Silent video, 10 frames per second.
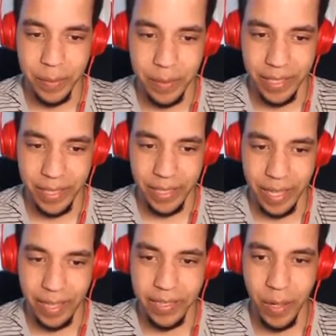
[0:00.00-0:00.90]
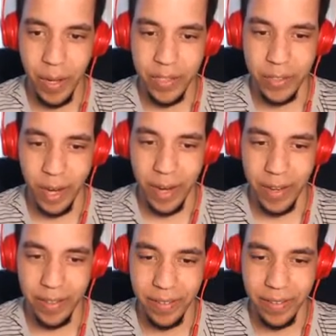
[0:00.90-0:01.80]
we'll see. Yeah, let's go ahead and try
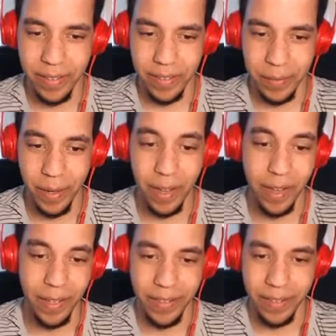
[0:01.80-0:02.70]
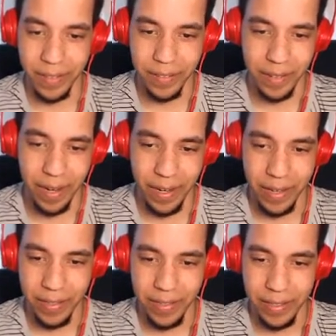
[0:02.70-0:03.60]
it. Why not, right?
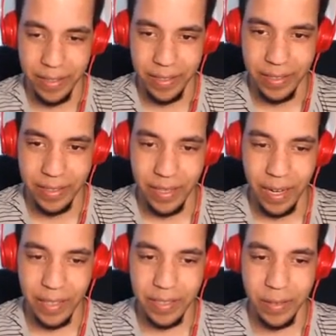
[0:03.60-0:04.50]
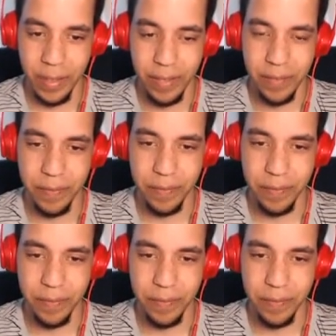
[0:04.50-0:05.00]
All right, let's do it.